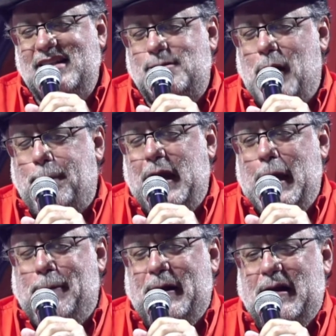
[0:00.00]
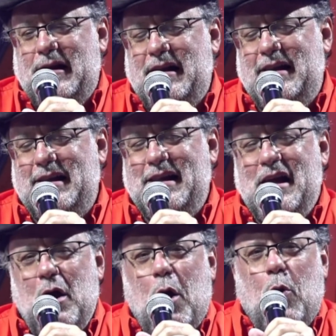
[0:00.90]
my people,
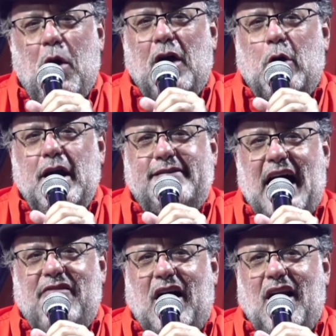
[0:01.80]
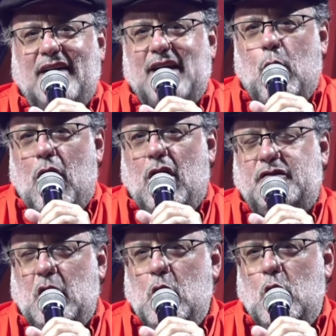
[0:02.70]
we're going to have a lot of work
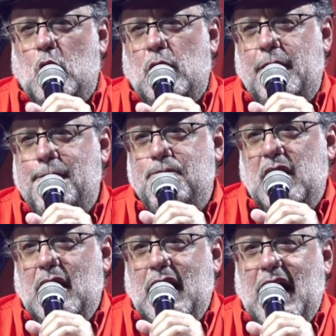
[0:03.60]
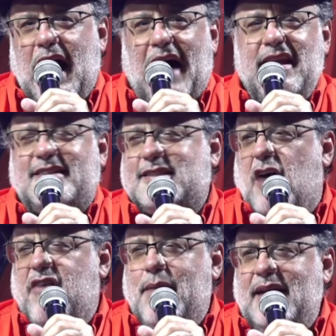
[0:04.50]
to do. And this
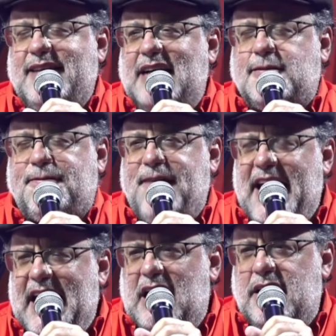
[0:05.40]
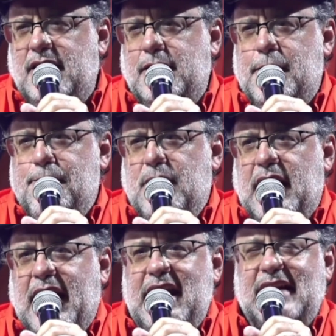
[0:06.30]
government has failed
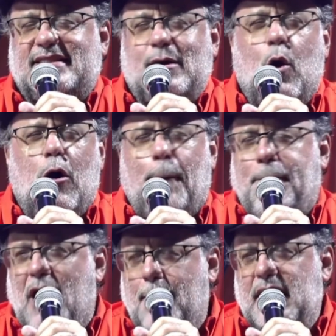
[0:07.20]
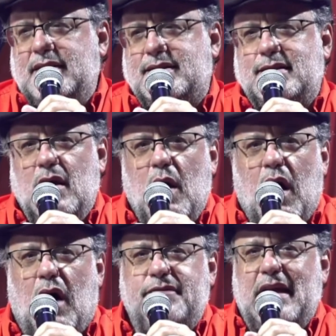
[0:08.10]
in its core promise
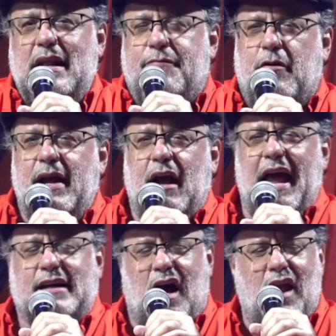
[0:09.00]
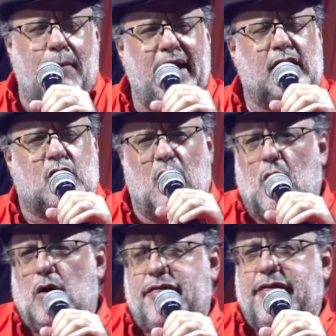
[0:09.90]
of delivering economic
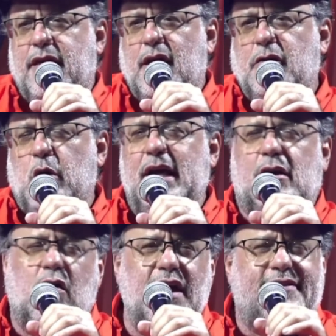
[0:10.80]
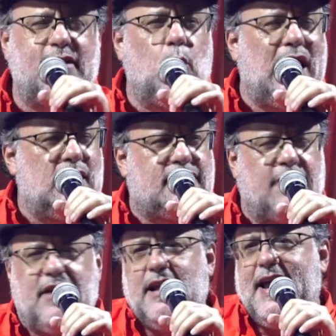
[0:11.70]
growth to increase the wealth of
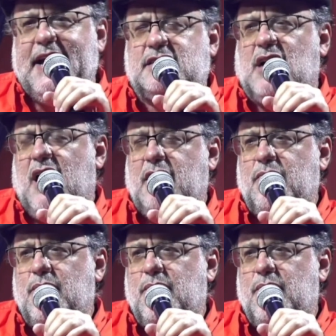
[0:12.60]
the nation.